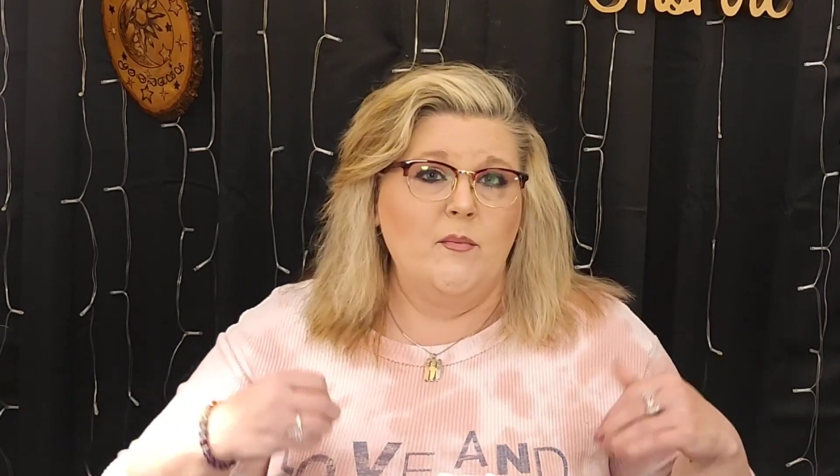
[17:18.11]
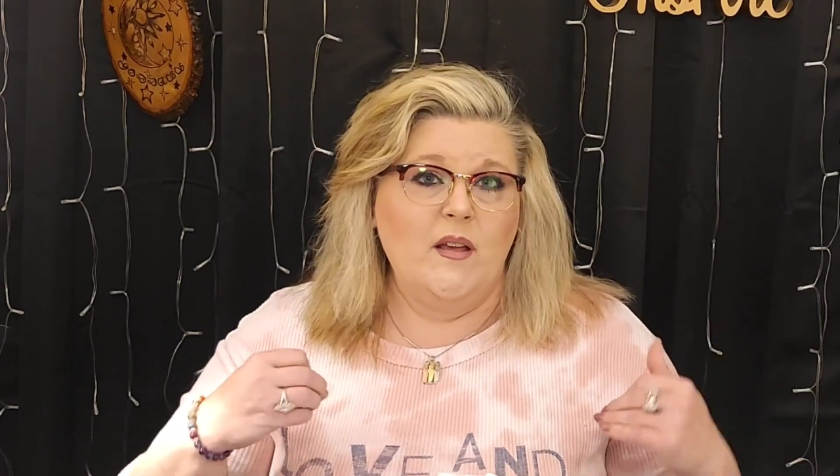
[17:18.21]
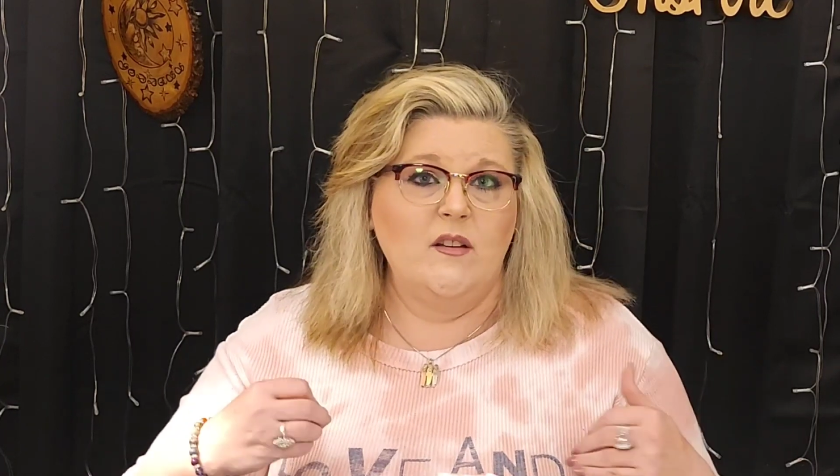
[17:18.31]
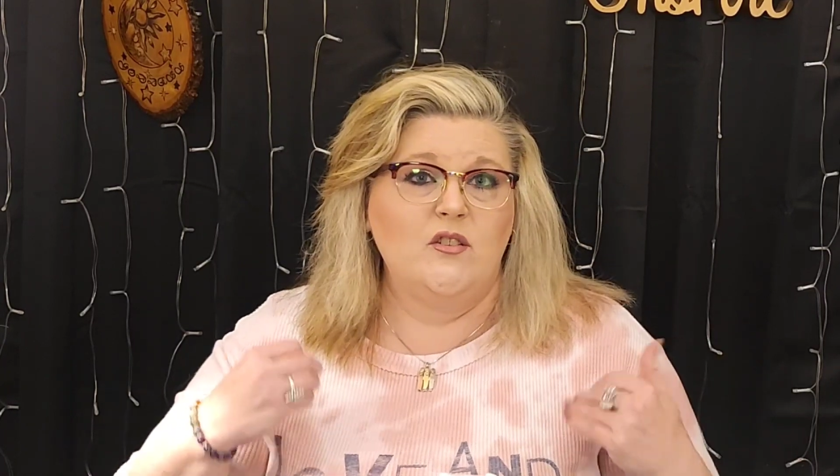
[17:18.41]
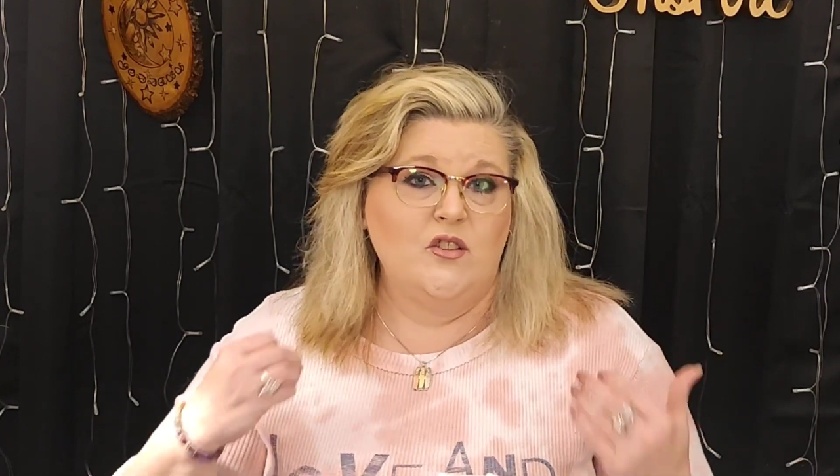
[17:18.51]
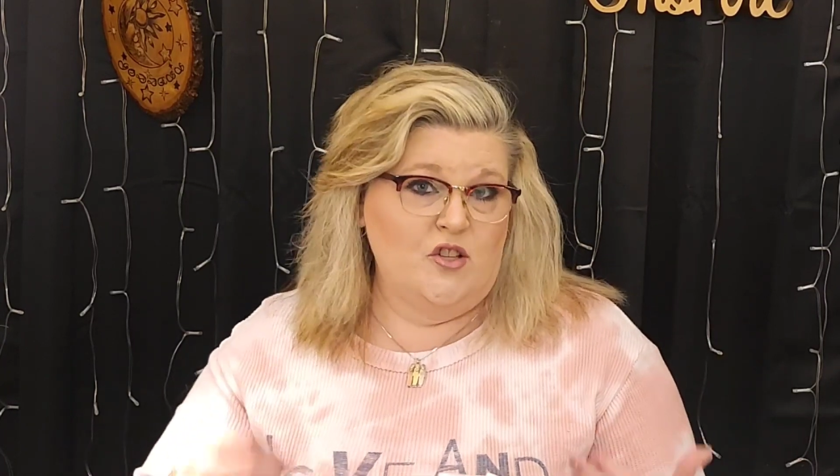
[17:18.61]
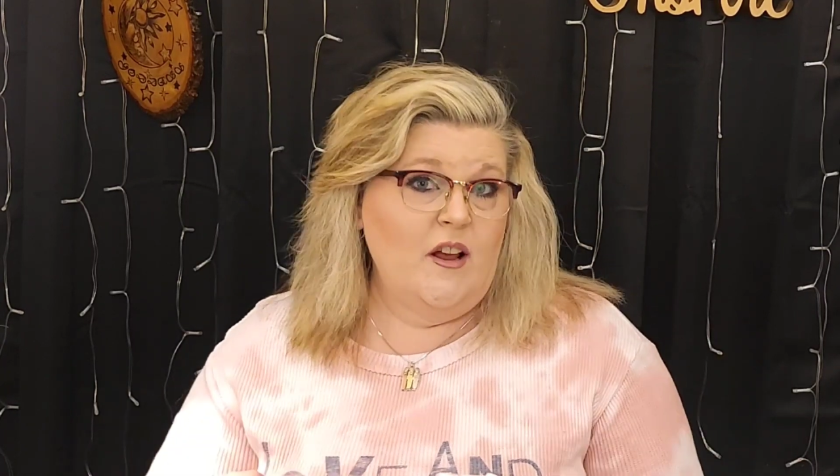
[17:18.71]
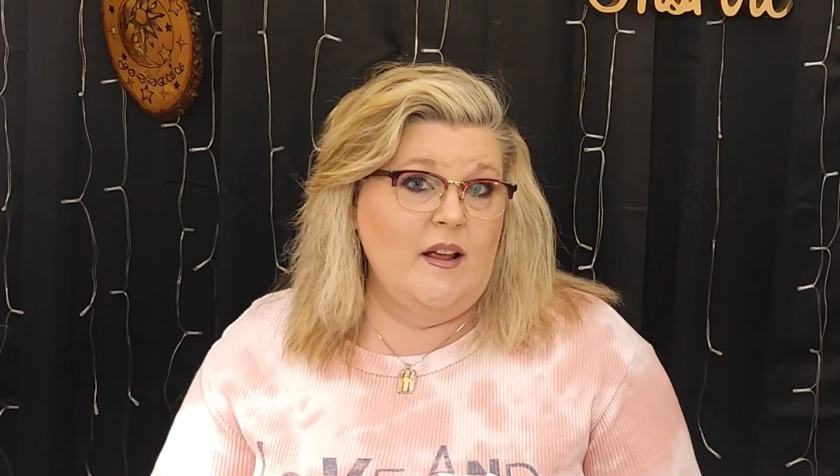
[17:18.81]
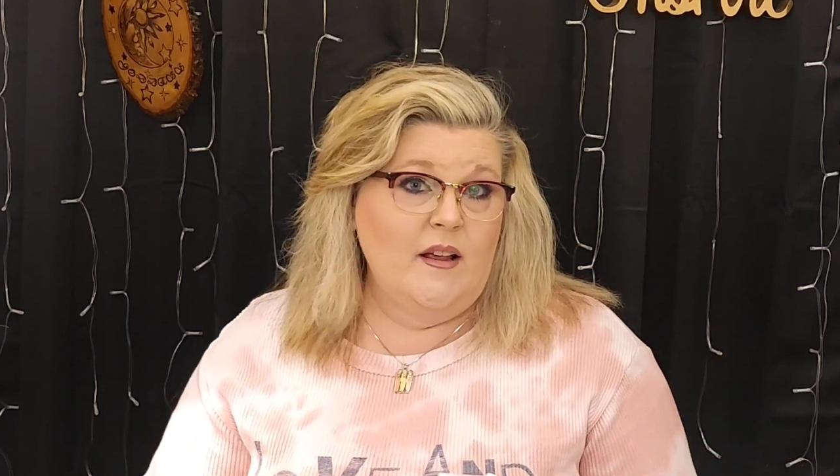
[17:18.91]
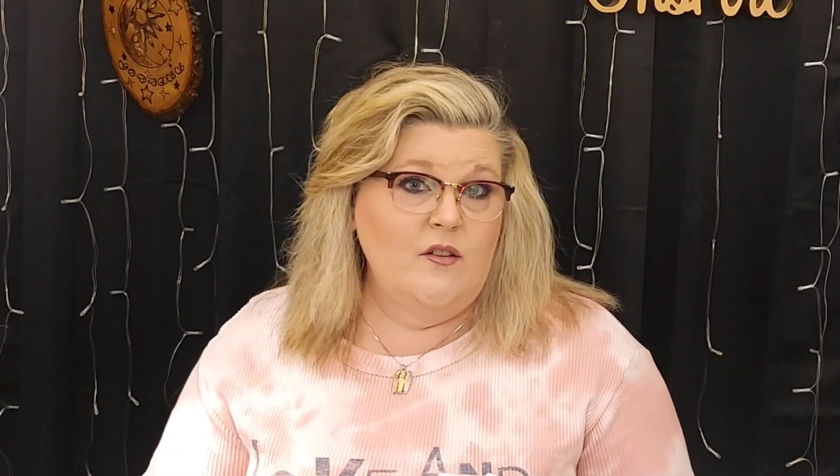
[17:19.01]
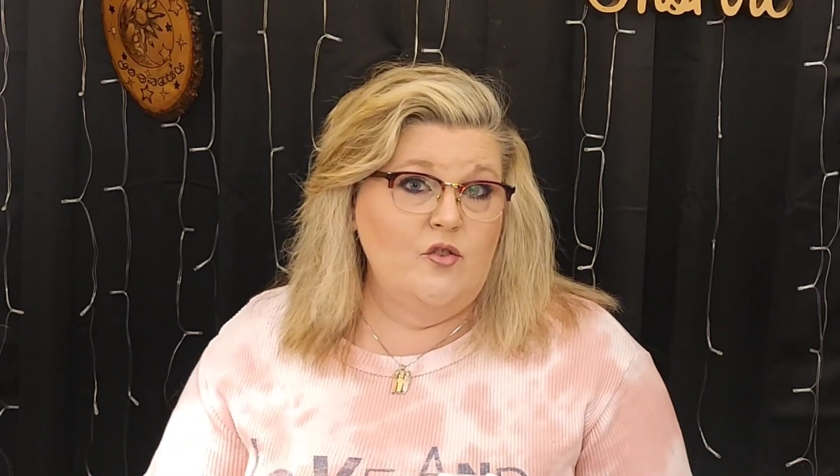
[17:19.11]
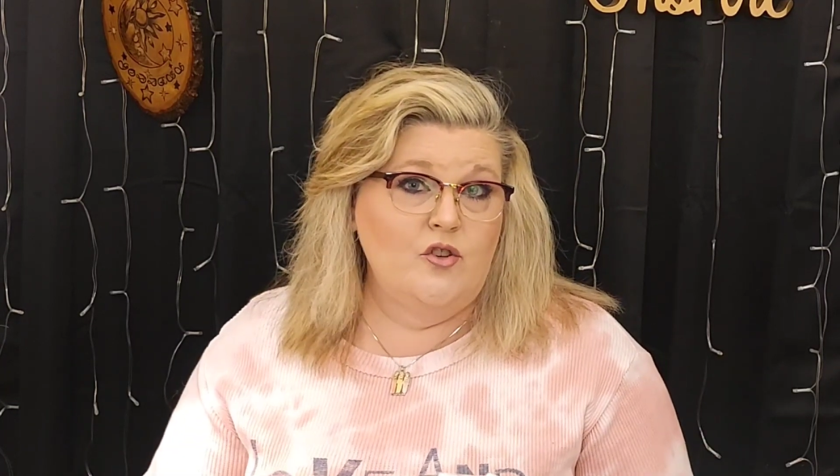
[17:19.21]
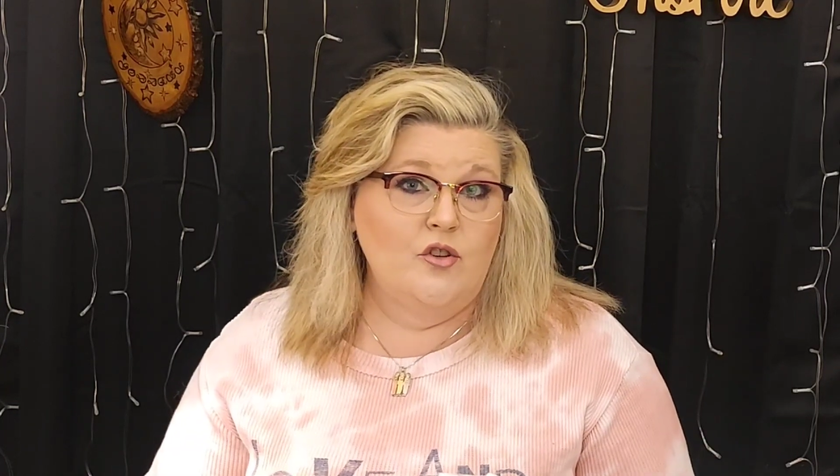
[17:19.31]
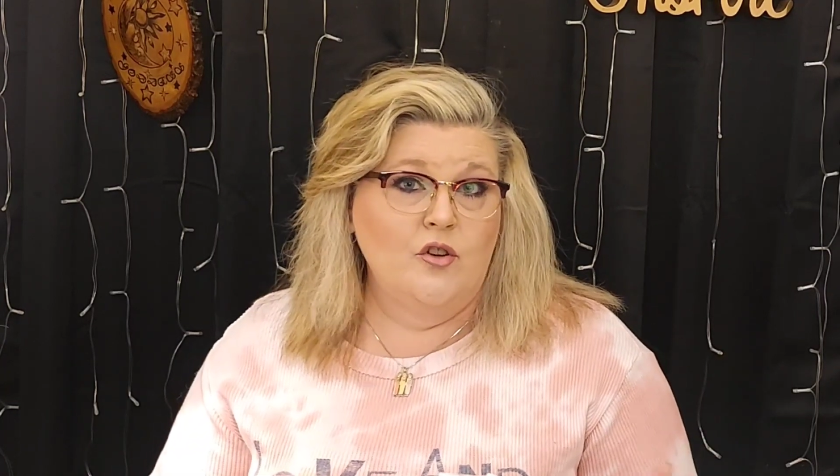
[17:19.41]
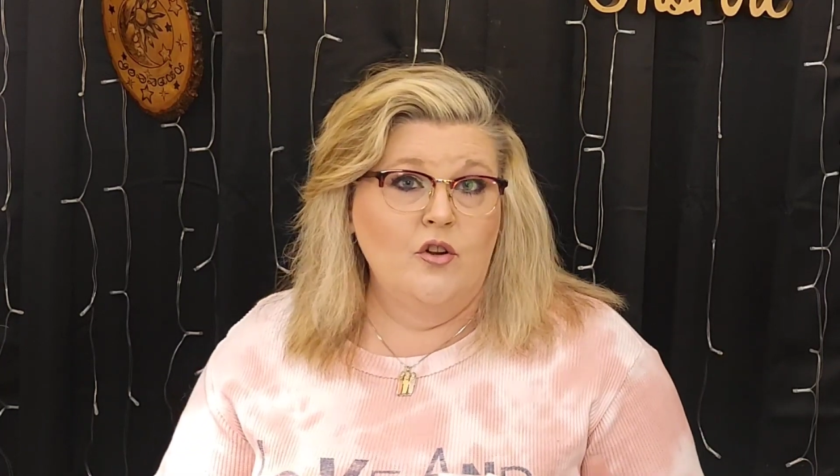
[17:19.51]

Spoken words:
me to change